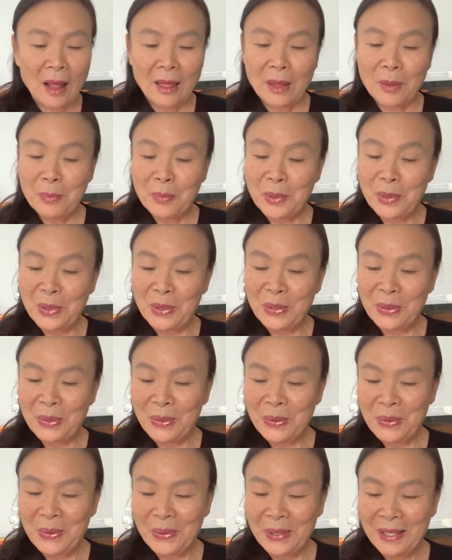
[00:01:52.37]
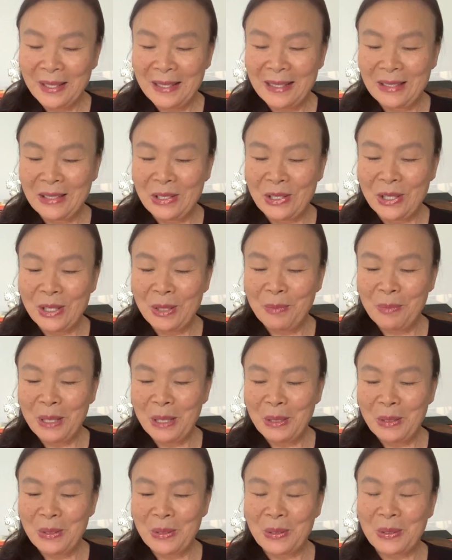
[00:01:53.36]
number 2 in G
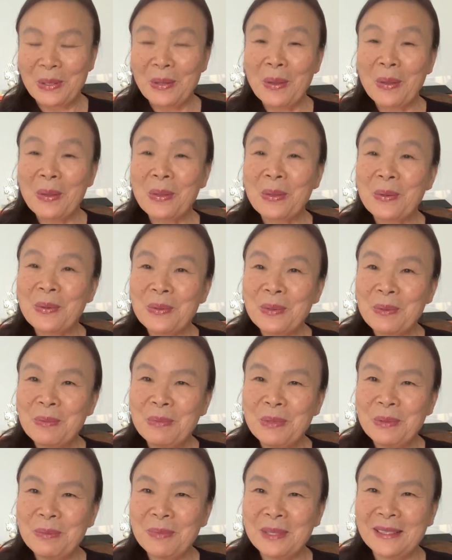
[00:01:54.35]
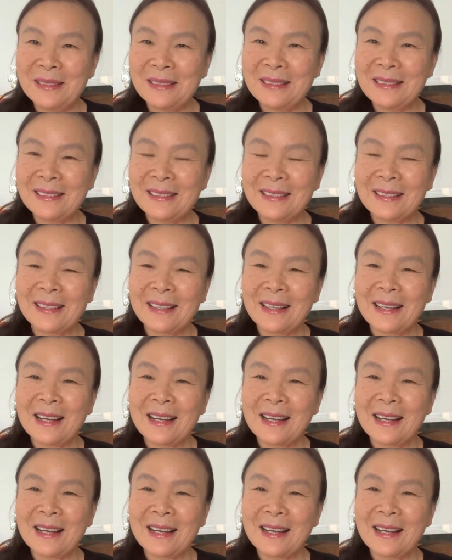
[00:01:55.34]
major, 3rd movements.